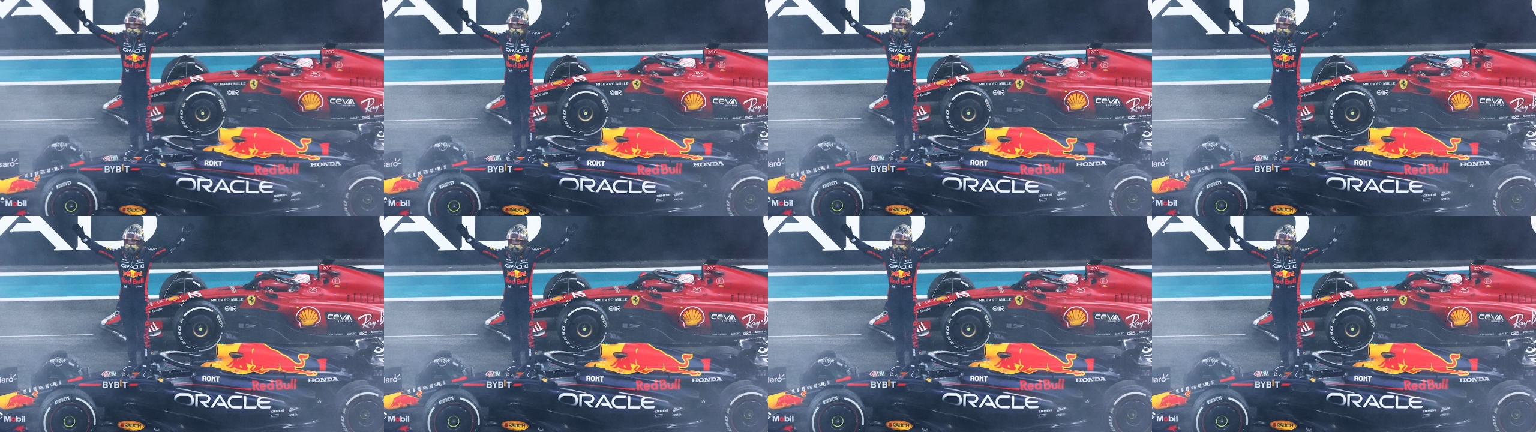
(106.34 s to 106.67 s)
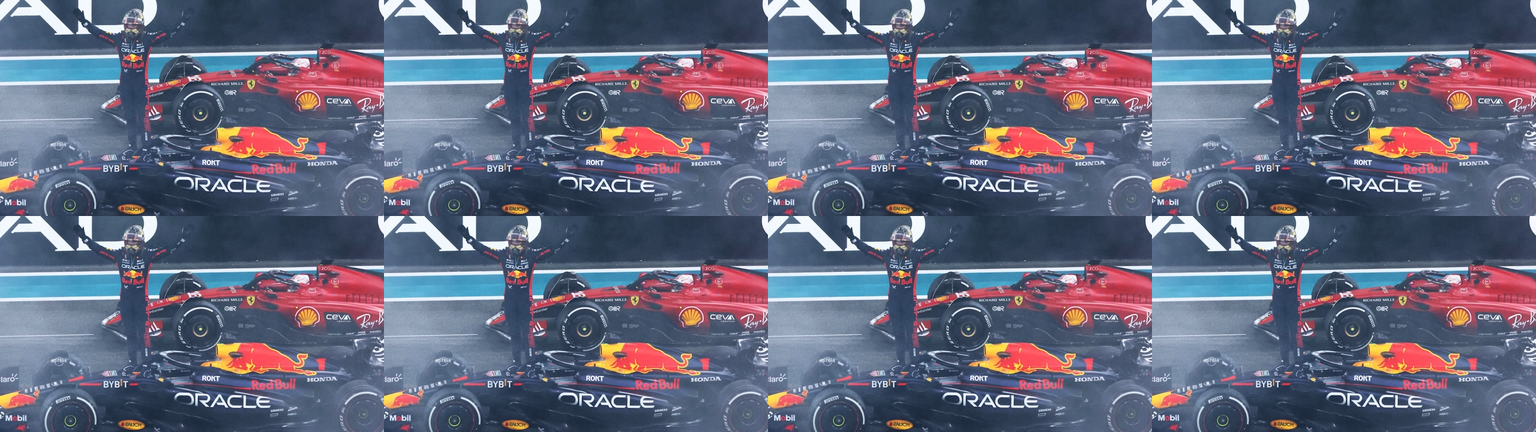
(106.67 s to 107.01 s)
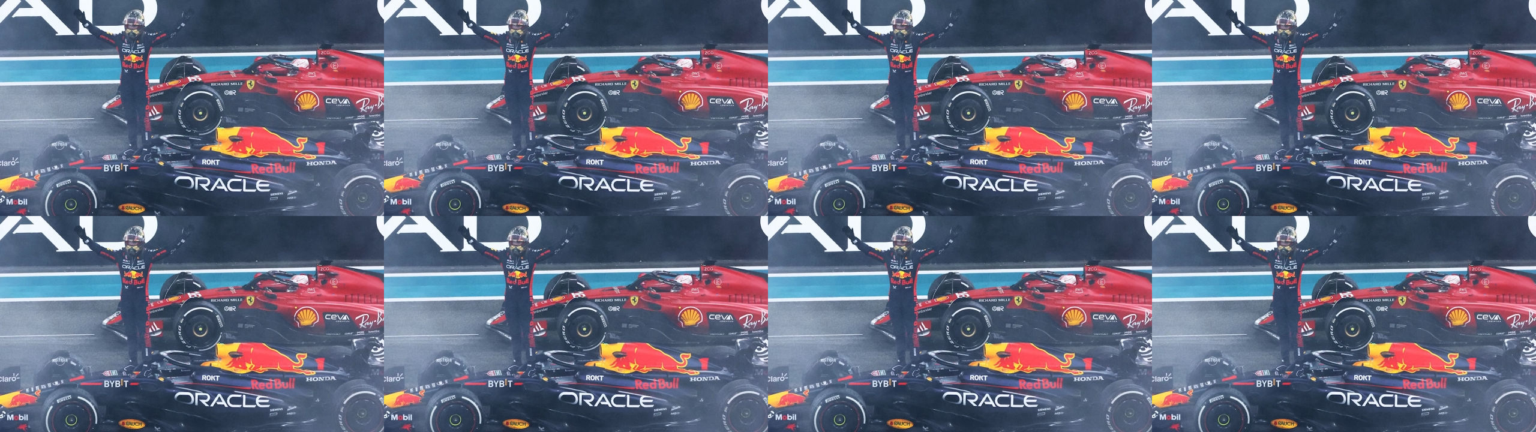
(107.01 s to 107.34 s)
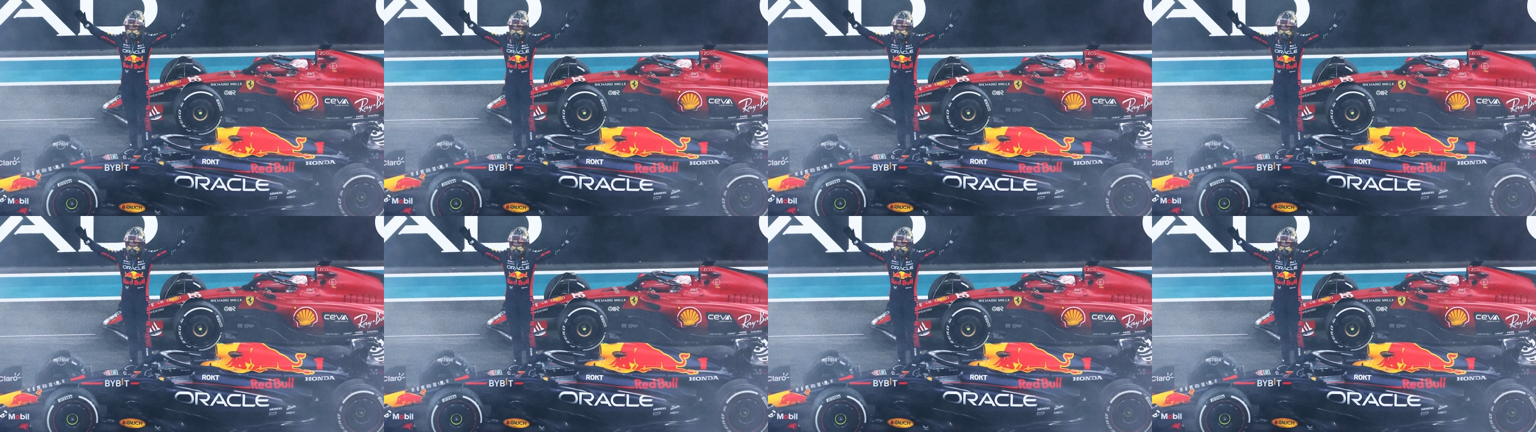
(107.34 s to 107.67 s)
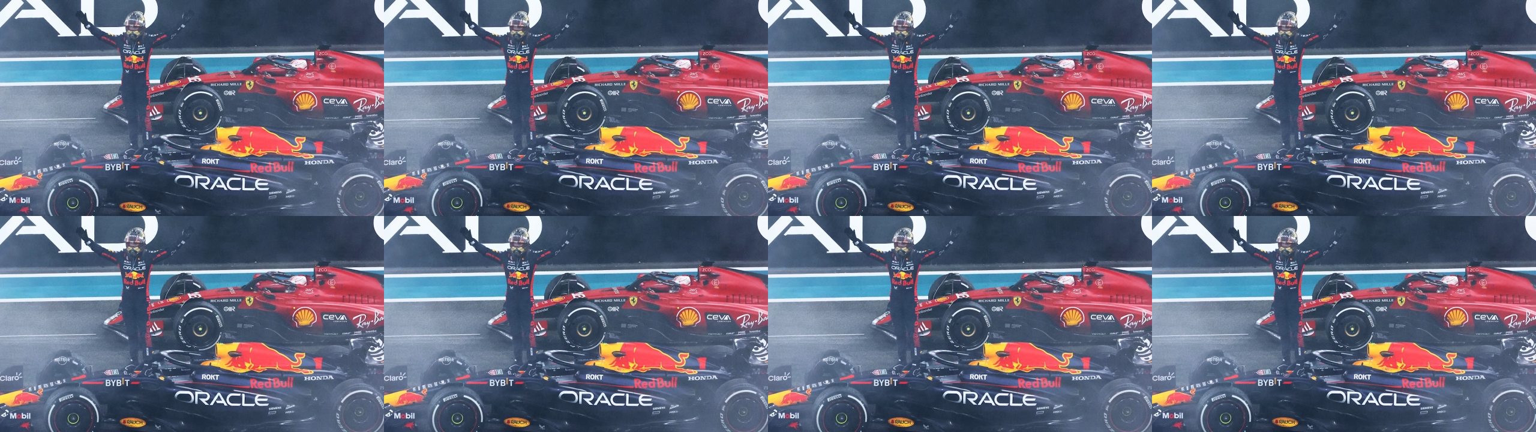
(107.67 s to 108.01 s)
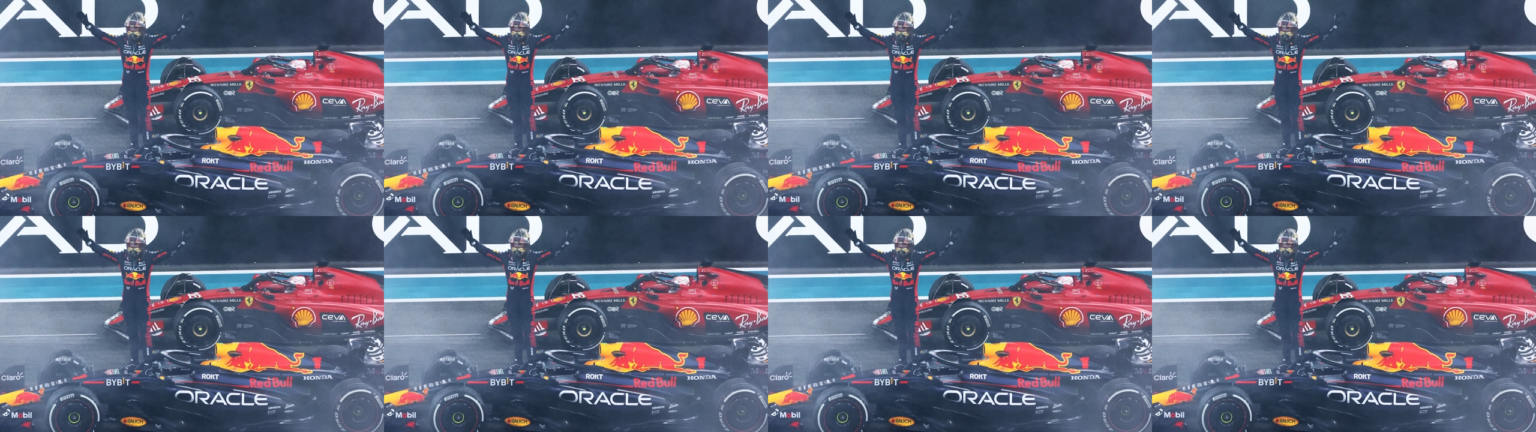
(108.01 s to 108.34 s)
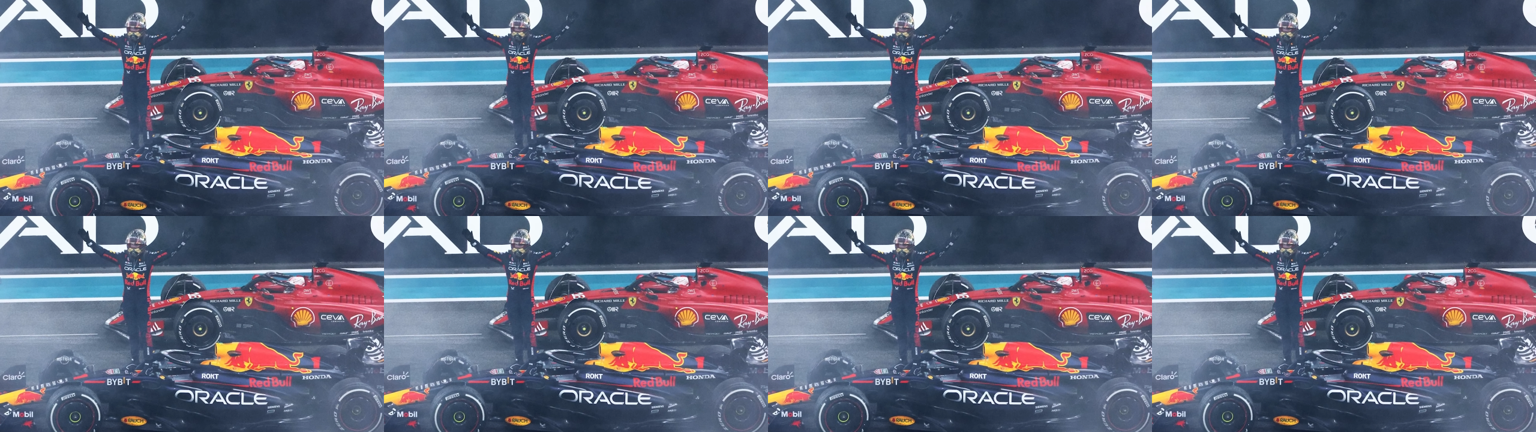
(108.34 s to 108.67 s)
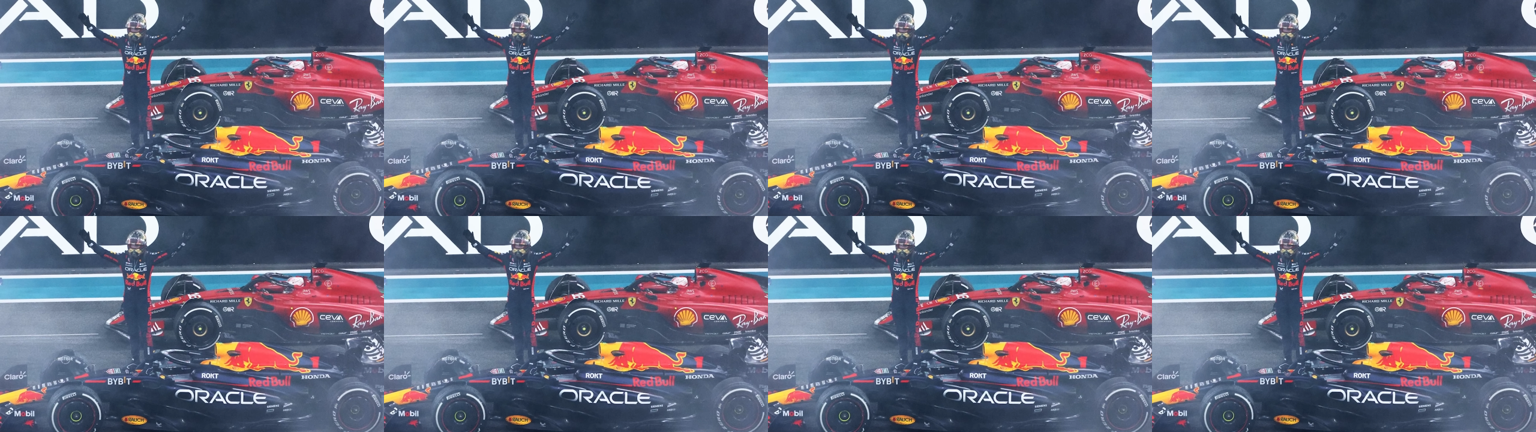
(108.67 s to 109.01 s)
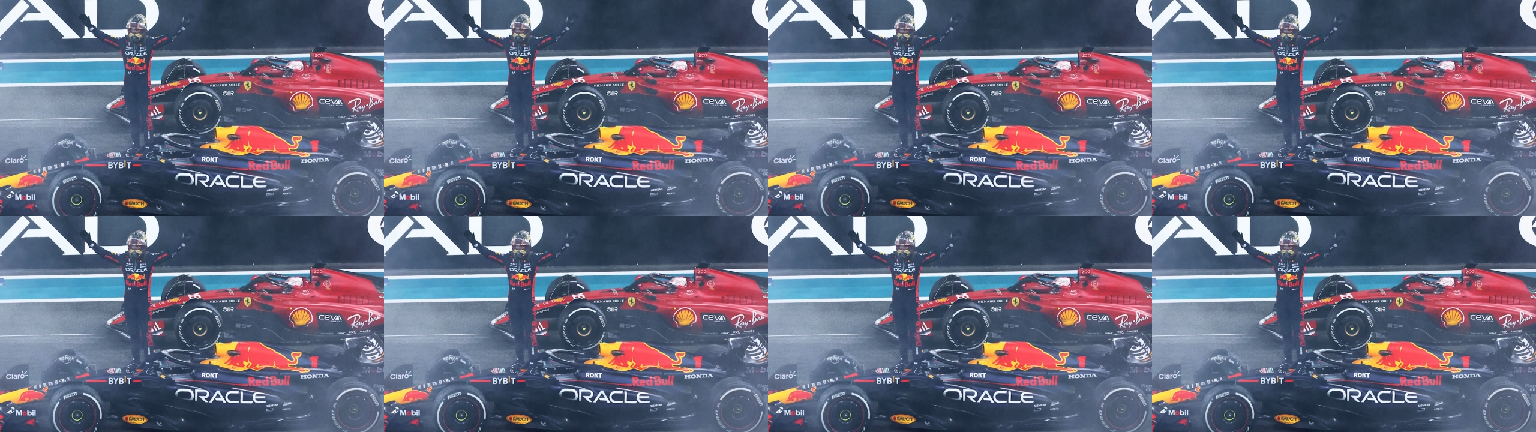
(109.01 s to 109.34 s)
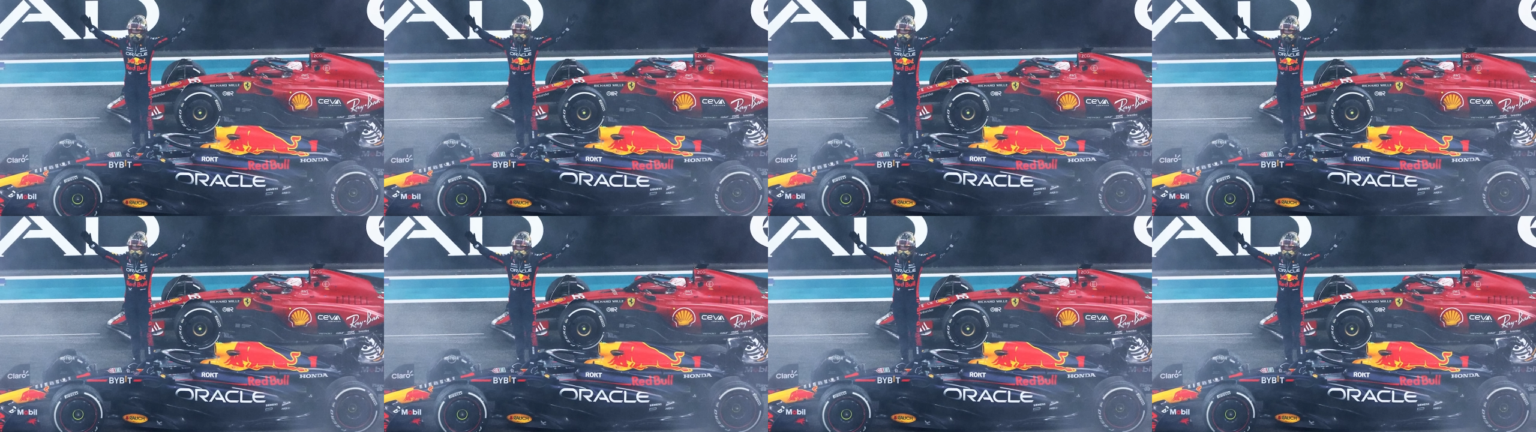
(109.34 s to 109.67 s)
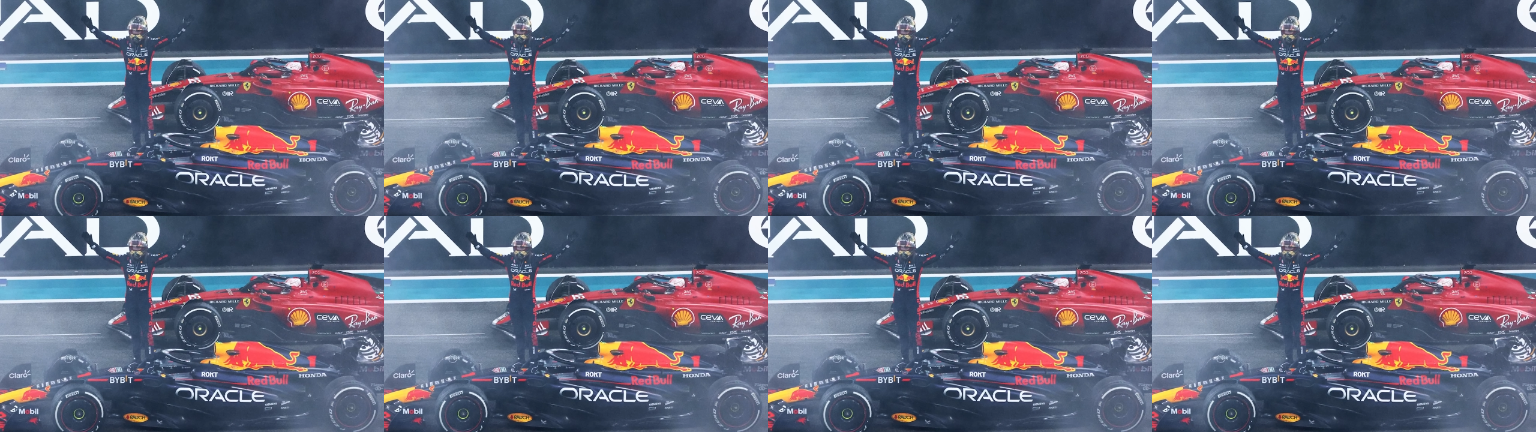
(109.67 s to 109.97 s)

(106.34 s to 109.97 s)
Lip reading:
[unreadable: no face in view]